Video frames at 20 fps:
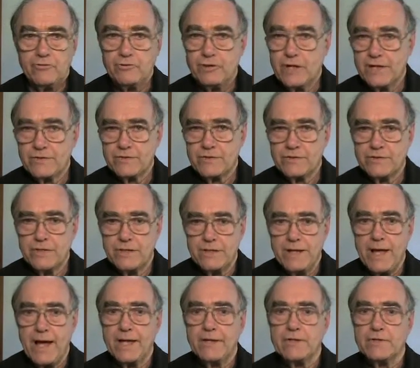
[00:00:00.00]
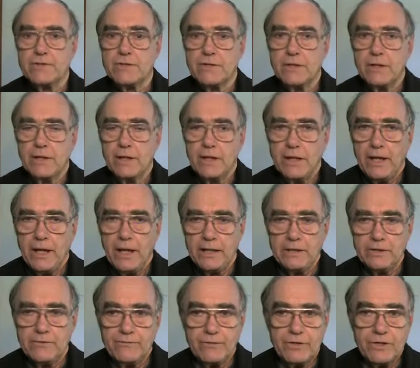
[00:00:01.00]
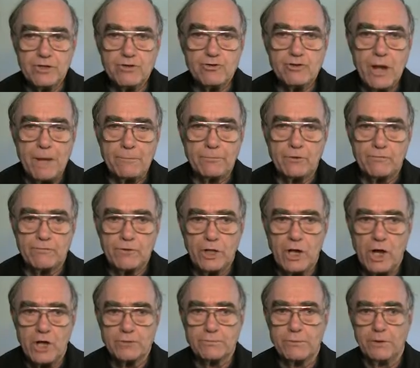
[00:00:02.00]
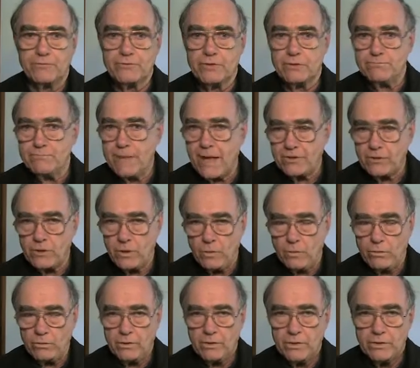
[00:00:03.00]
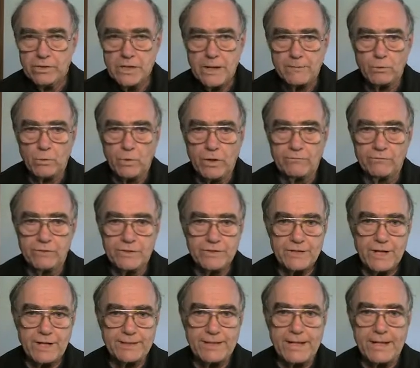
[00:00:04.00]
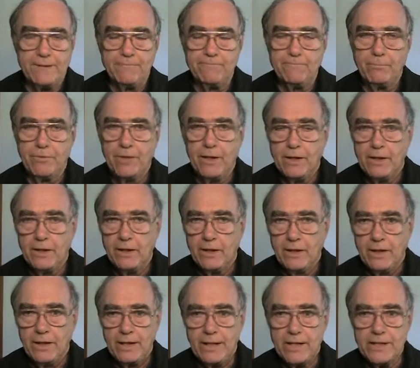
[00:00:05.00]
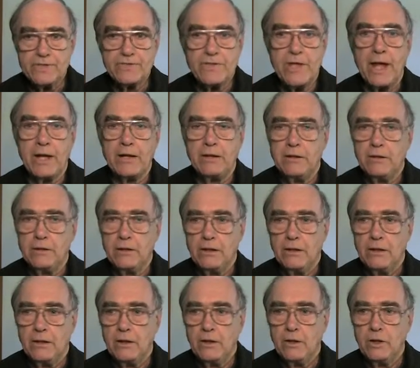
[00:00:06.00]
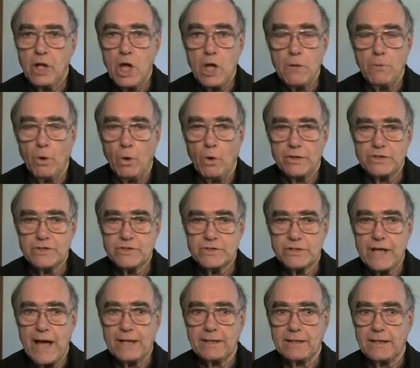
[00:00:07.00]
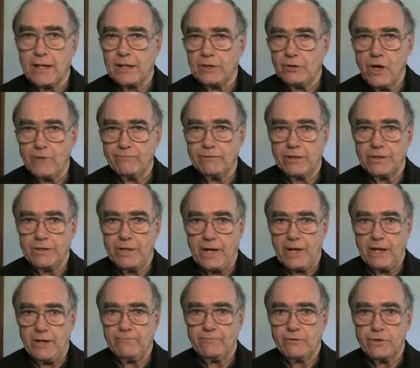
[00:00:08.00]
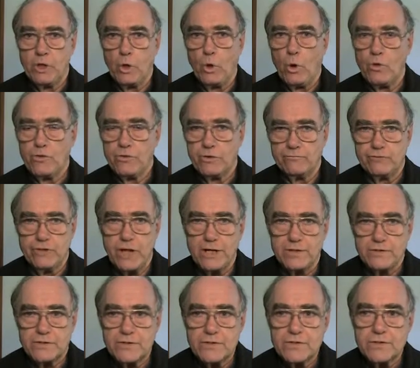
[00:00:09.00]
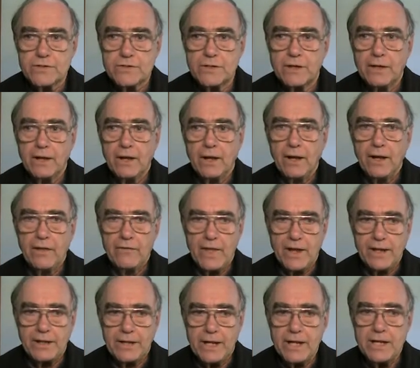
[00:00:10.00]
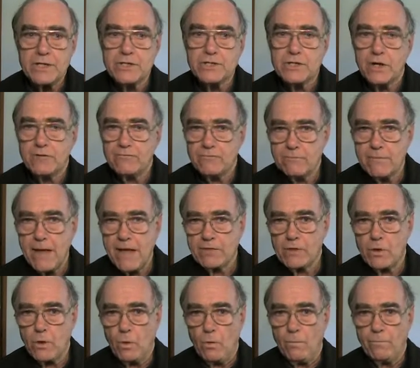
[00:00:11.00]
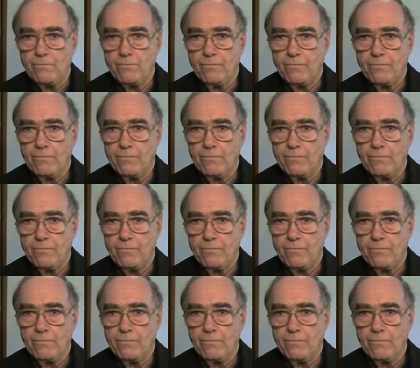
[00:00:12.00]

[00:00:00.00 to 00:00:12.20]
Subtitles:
just as it does in the first chapter of the Gospel of St. Matthew, chapter 1, verse 18. It is then no more a startling novelty for the author of Genesis than it is for Matthew.